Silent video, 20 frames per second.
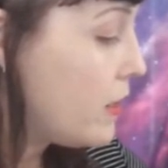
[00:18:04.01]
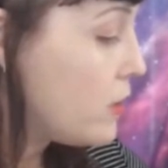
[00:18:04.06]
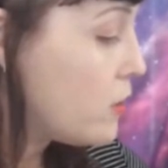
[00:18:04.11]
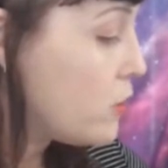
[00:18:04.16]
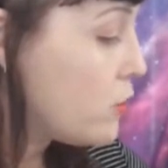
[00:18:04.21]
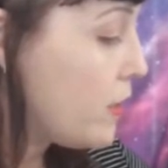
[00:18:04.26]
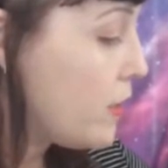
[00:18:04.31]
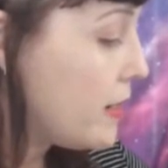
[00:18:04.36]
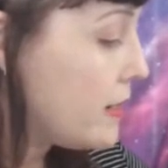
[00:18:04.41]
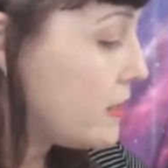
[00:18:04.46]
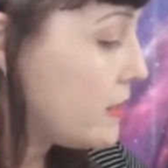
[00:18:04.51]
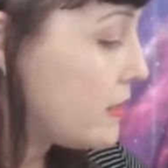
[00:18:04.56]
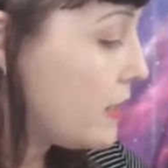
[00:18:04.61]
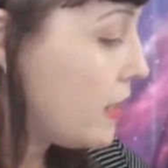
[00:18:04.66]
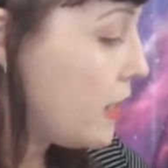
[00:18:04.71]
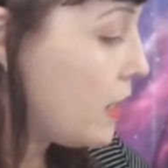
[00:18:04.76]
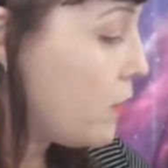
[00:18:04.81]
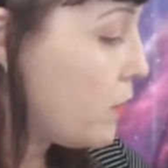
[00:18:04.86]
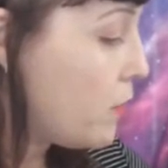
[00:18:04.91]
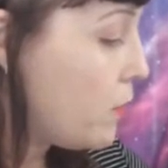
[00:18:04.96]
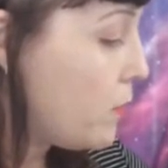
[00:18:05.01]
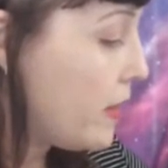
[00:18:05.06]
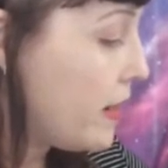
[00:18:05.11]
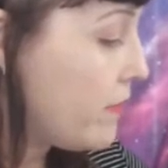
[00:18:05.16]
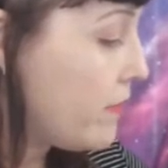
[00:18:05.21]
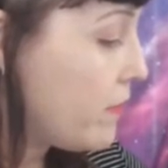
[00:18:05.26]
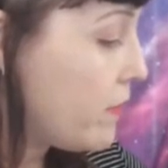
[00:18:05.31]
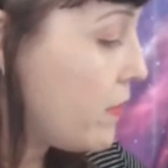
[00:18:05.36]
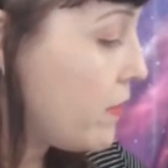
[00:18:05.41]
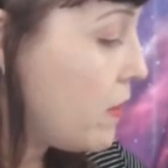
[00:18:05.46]
Try to stay away
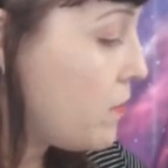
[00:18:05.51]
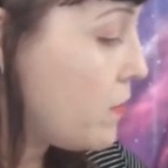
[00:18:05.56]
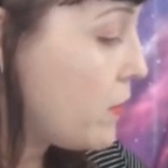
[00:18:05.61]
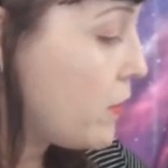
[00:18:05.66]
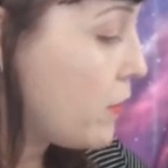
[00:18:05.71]
from your